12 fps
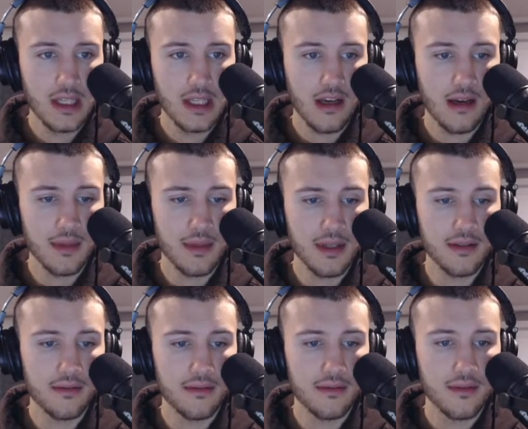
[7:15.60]
I
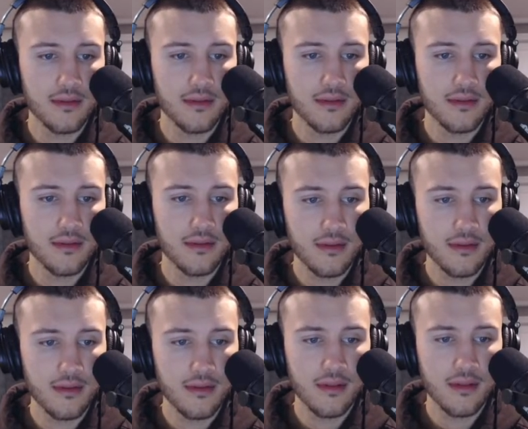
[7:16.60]
mean,
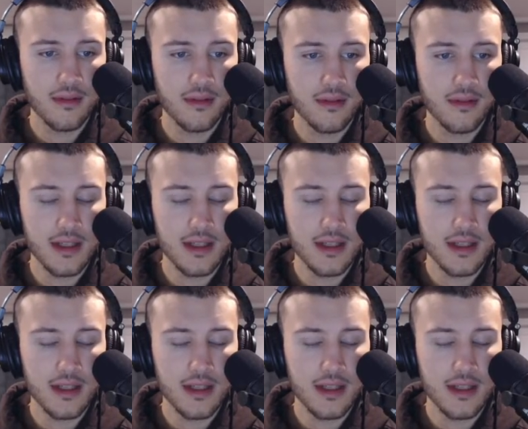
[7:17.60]
look at this. They're